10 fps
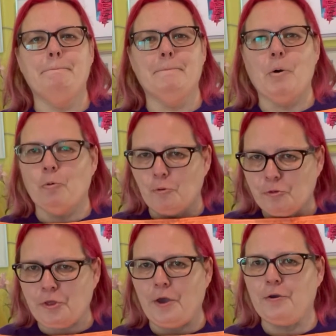
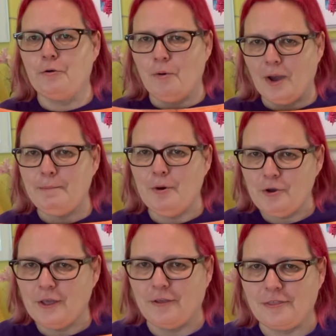Also quite
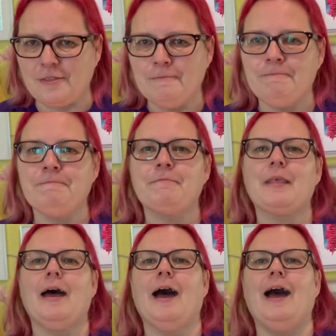bonkers.
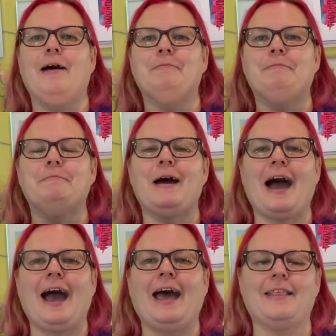And
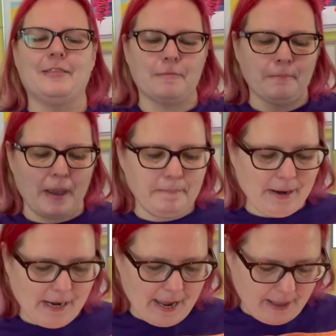my
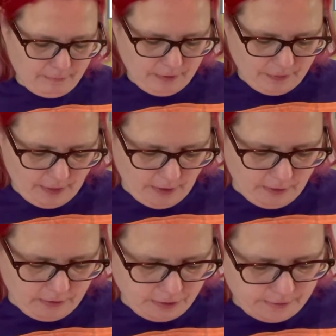plan with
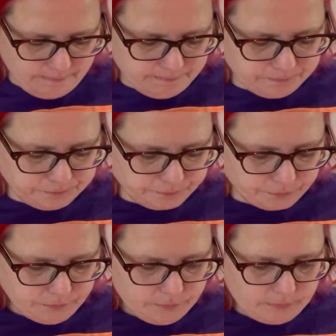those,
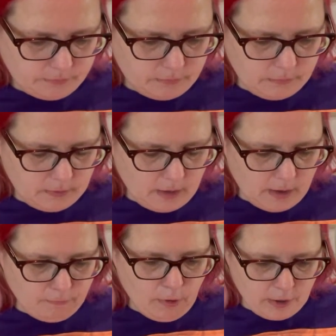
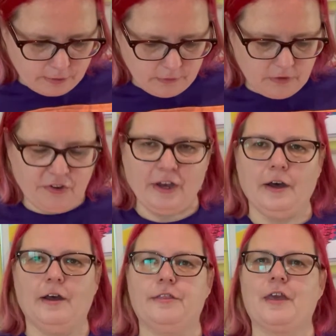I've worked on the
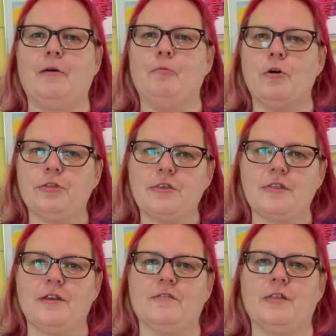charts, I want to
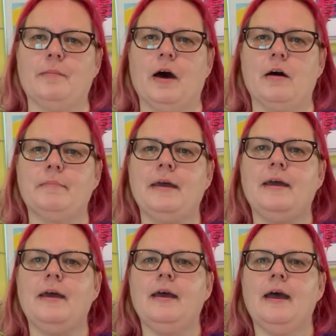stitch them up,
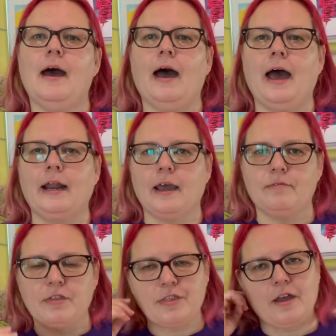and I've
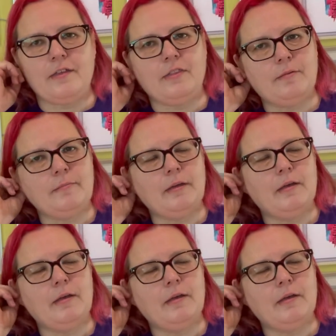designed them